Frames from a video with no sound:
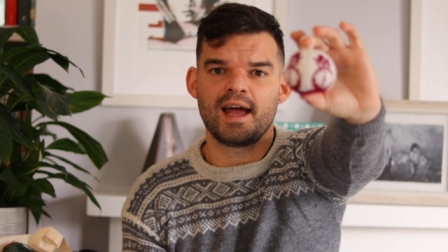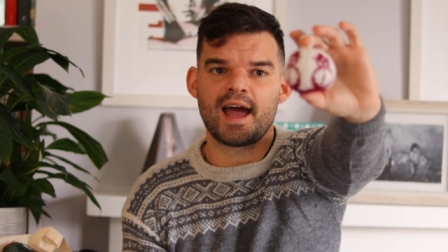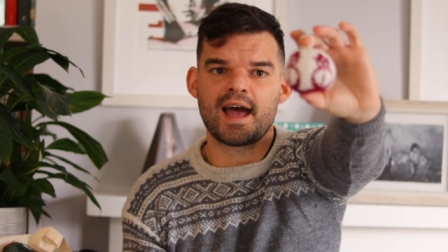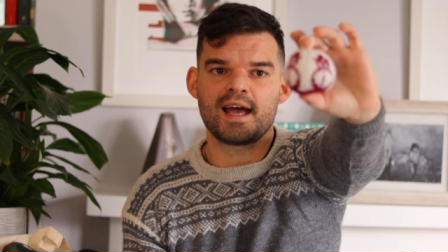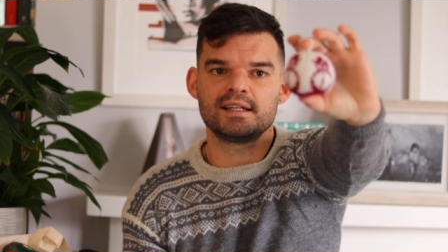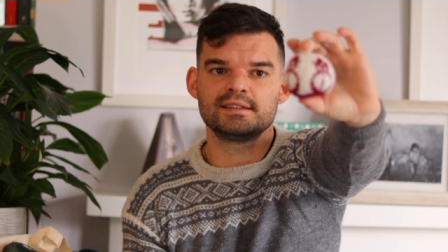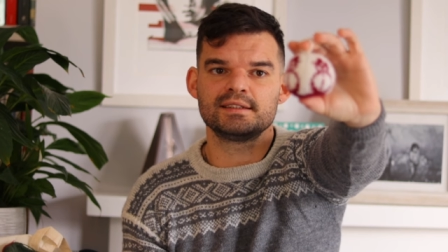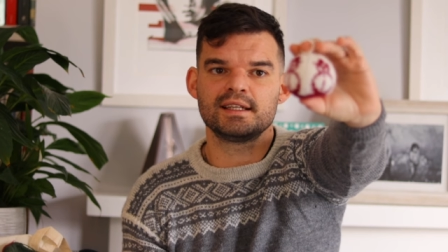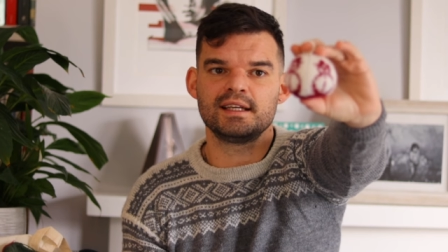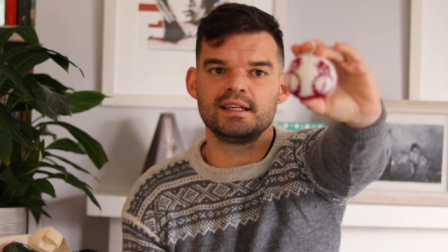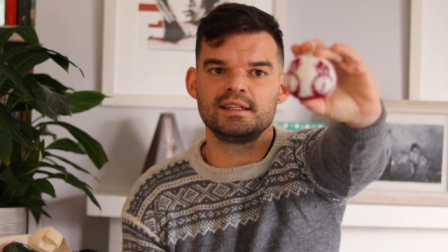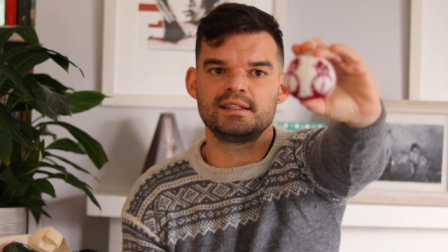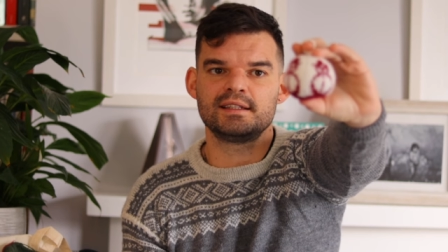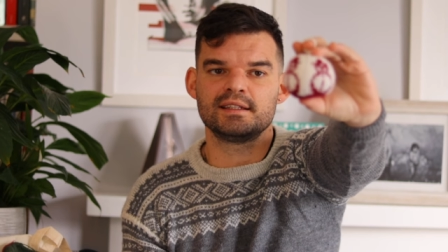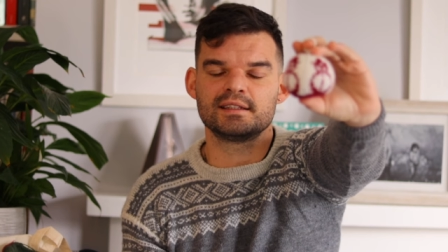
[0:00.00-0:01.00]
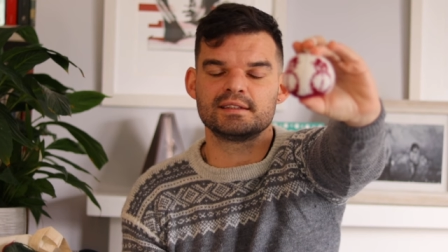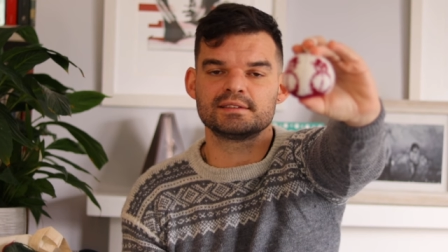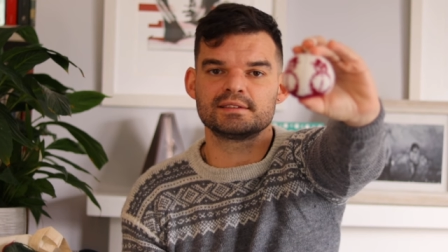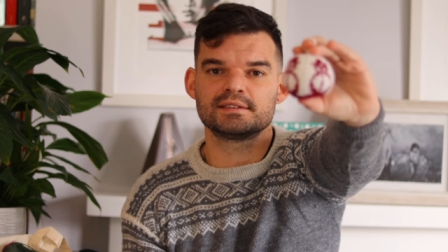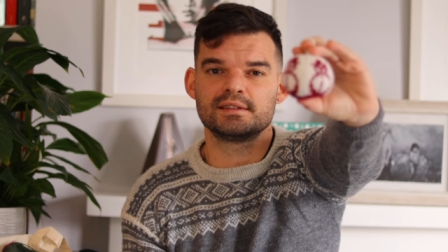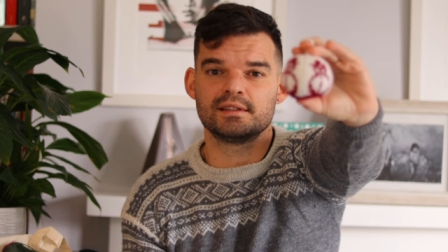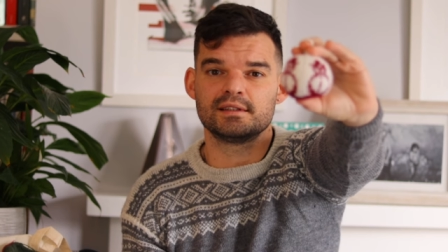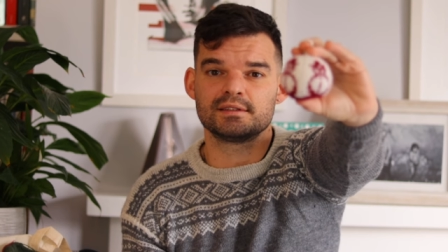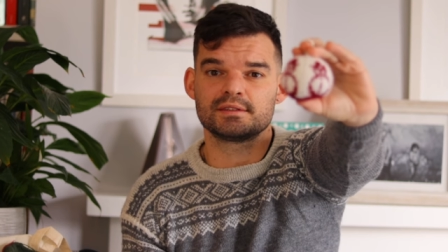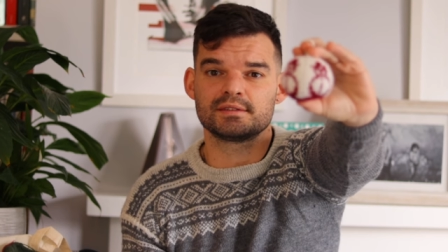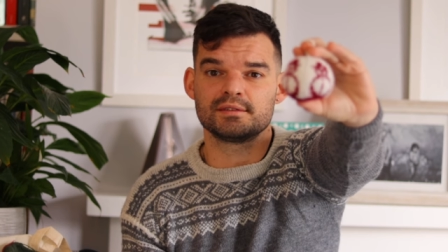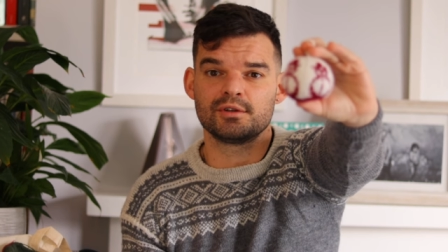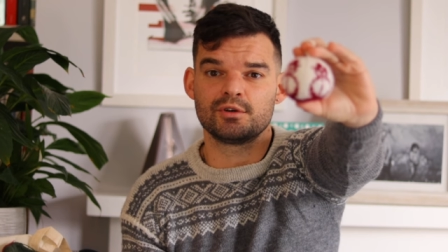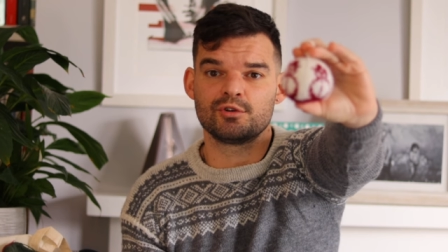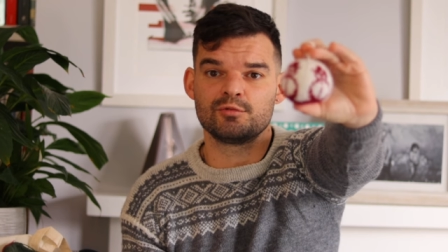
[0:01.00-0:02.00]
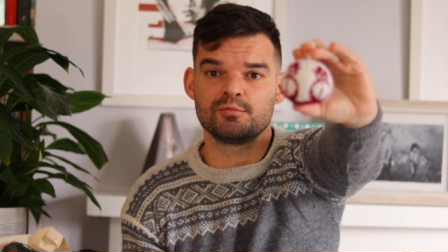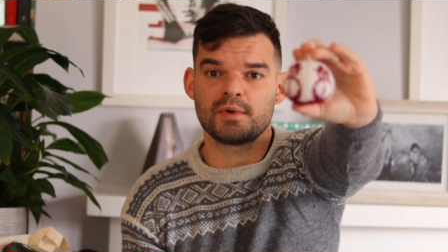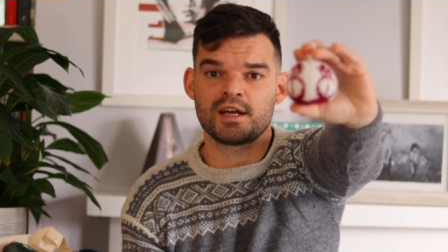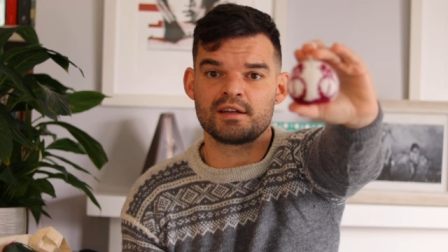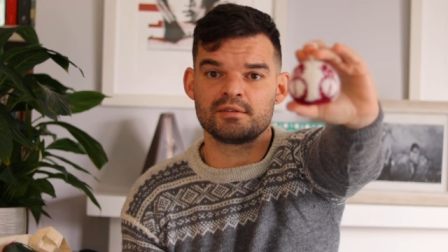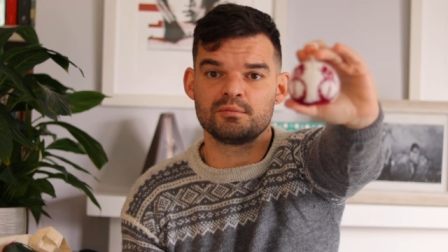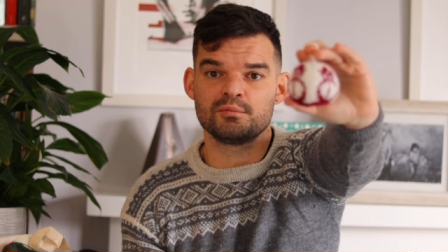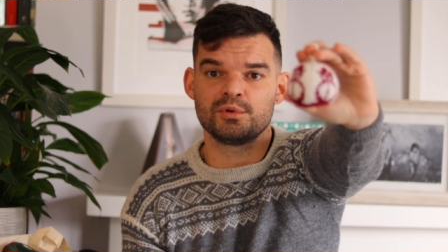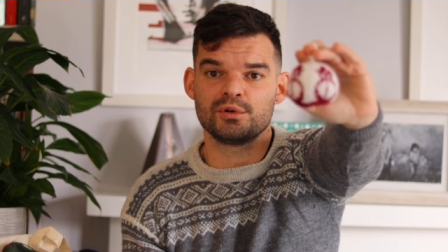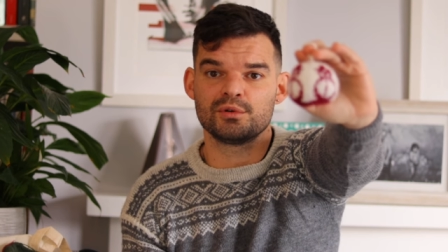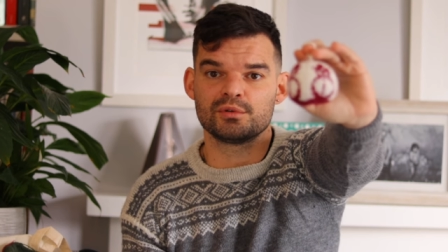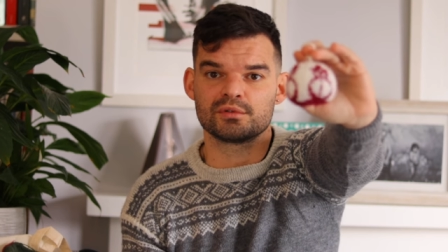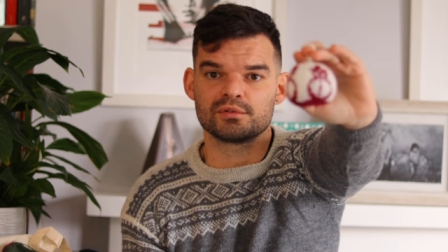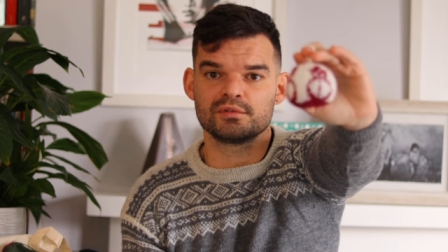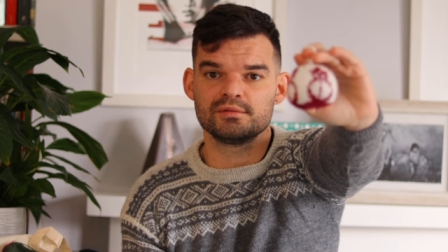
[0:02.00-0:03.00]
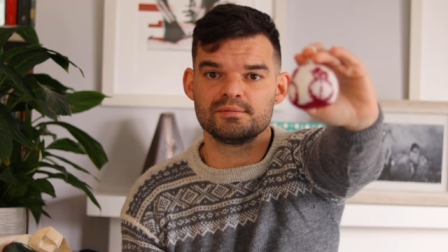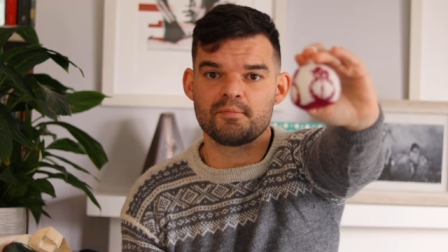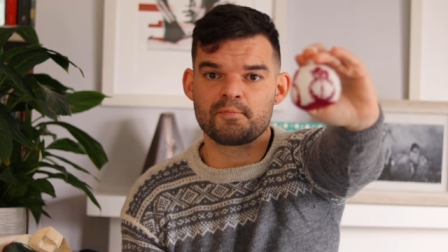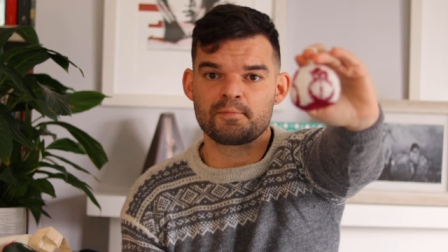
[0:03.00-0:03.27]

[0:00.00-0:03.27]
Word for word: and it is the snowman ball